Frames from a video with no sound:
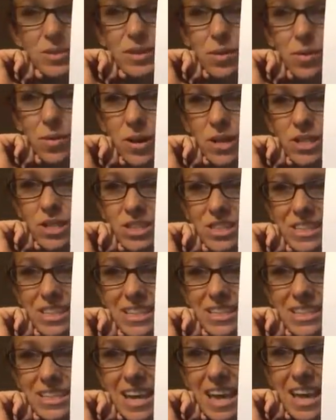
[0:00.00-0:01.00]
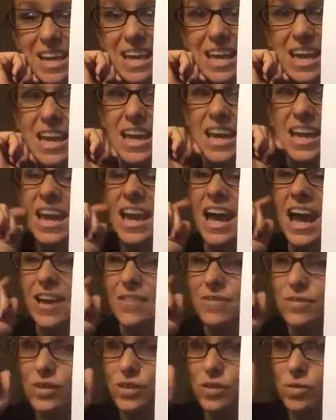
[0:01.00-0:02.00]
with a question and said,
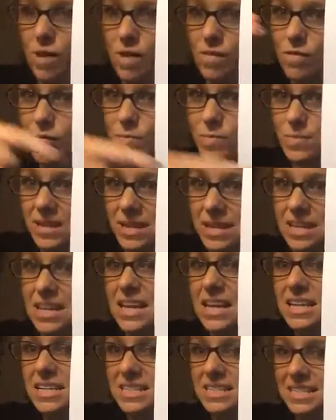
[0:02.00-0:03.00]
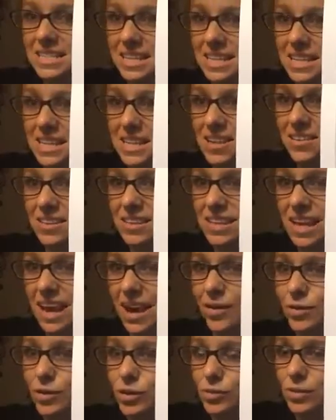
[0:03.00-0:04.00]
have you ever been sitting on the
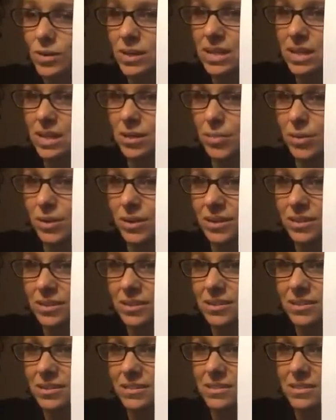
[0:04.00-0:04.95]
couch reading a book?